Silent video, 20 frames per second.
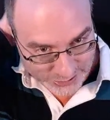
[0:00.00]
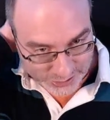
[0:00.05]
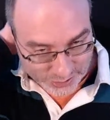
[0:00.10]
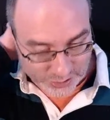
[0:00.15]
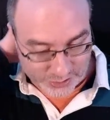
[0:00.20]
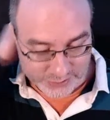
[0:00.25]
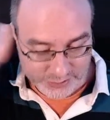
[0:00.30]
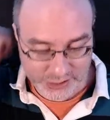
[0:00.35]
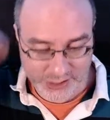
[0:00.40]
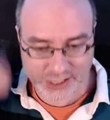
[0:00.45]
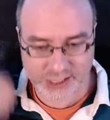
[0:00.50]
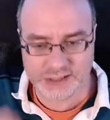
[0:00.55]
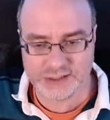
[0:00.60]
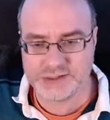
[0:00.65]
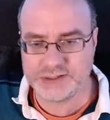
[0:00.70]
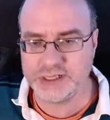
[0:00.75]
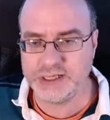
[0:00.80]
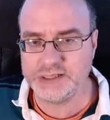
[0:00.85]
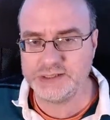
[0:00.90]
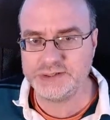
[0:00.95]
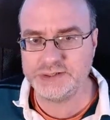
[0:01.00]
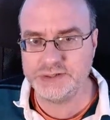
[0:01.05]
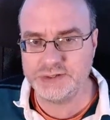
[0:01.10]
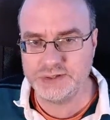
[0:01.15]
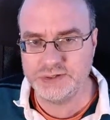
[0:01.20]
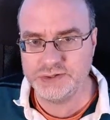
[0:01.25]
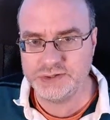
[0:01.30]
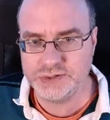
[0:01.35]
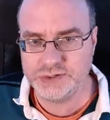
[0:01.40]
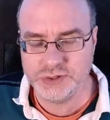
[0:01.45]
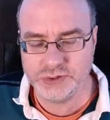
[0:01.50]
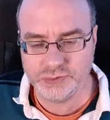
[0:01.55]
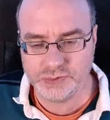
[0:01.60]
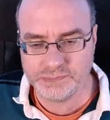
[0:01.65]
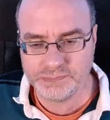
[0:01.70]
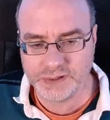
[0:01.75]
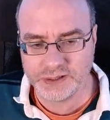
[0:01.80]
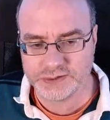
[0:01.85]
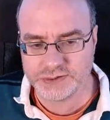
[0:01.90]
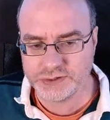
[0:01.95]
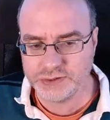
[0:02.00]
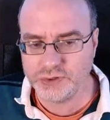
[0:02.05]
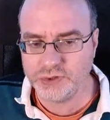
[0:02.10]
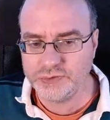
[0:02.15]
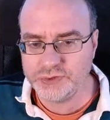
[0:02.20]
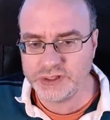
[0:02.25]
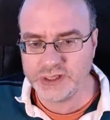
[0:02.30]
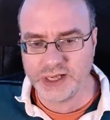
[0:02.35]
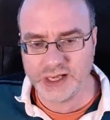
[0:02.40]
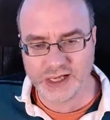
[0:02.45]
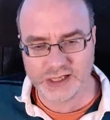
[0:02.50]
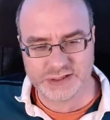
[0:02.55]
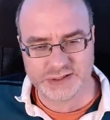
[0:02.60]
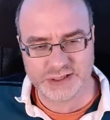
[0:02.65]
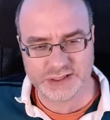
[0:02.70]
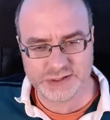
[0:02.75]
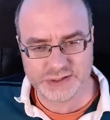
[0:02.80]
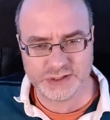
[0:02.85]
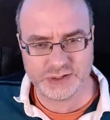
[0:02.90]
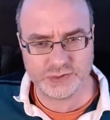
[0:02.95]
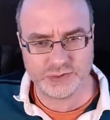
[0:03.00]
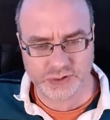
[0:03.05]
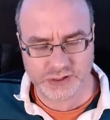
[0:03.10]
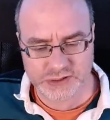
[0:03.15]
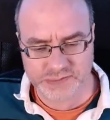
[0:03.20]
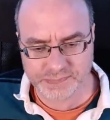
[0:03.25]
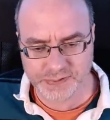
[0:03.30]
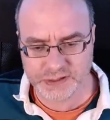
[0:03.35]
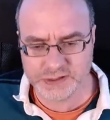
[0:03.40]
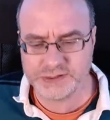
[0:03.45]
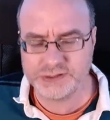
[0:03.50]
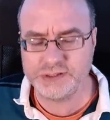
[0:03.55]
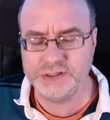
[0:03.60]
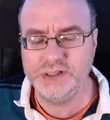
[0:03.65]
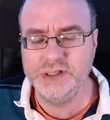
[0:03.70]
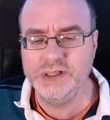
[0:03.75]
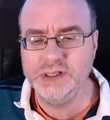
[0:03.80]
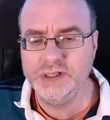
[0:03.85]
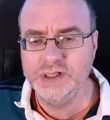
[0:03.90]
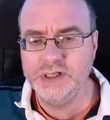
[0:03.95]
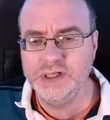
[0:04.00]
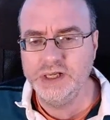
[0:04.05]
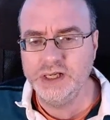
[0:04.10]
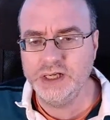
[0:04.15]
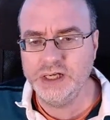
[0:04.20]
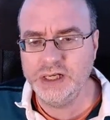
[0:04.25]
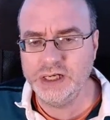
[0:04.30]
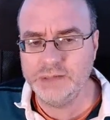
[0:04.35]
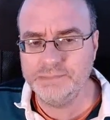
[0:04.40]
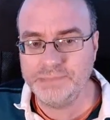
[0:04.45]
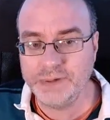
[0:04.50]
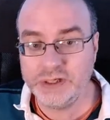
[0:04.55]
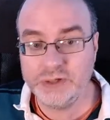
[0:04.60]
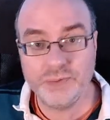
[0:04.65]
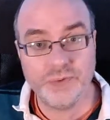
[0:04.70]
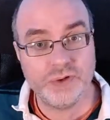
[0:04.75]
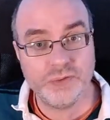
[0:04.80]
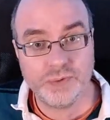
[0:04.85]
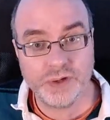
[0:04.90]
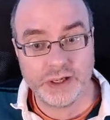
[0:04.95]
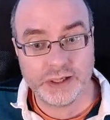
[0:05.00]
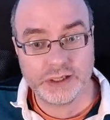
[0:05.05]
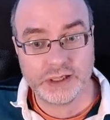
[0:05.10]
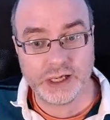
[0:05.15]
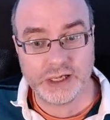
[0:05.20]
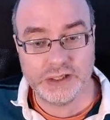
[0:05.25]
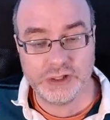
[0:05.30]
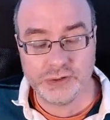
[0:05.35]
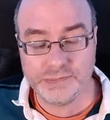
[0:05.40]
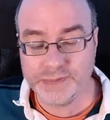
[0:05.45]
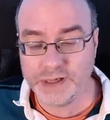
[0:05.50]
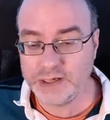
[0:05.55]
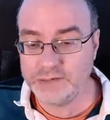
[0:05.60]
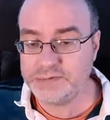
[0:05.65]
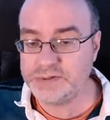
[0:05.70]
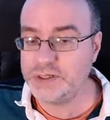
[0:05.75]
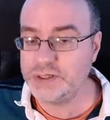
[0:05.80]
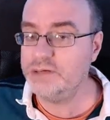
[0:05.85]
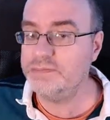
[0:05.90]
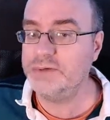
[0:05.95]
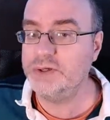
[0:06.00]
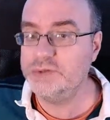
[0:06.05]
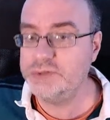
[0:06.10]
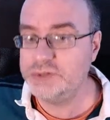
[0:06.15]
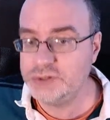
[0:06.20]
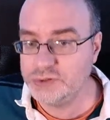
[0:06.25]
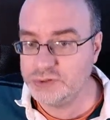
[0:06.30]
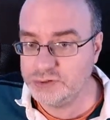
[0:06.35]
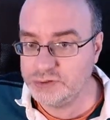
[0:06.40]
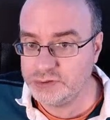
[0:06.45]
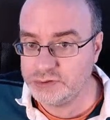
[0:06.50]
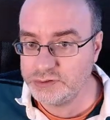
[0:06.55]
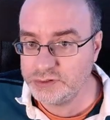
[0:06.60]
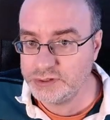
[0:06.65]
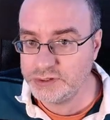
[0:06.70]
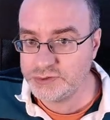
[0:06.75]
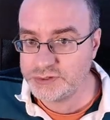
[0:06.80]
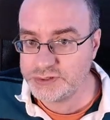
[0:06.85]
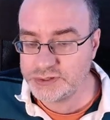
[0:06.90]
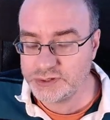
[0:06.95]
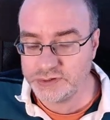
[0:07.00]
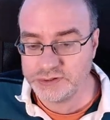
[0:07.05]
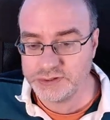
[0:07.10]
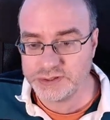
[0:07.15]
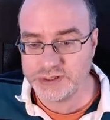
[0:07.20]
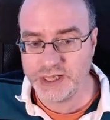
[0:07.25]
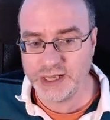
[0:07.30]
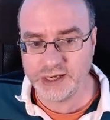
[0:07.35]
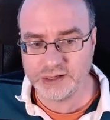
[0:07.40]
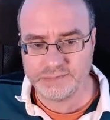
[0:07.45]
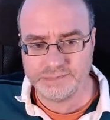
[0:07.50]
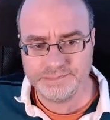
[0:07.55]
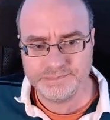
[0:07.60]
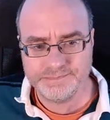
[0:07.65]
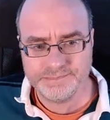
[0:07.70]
other access to Studio One Plus. You'll only get access to the workspace. But it will work, and you'll be able to upload your songs there.